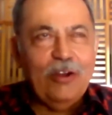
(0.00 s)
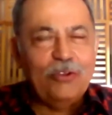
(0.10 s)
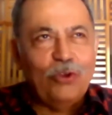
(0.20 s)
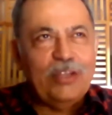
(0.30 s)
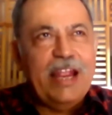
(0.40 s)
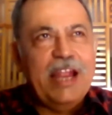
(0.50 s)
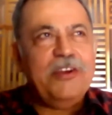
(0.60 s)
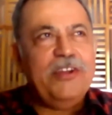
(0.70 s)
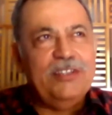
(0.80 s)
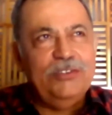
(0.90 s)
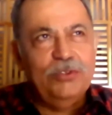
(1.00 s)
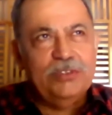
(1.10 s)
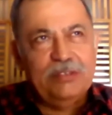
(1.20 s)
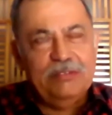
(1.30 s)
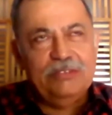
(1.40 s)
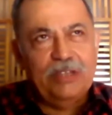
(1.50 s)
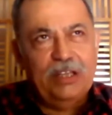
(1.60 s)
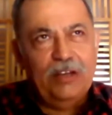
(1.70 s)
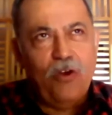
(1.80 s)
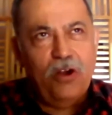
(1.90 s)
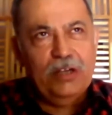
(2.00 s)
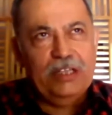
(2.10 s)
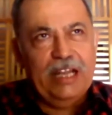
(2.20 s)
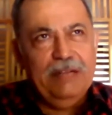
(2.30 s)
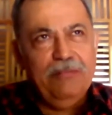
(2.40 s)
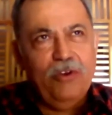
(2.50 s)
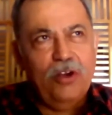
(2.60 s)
Now, those 8 years, you know, sir, is a long time,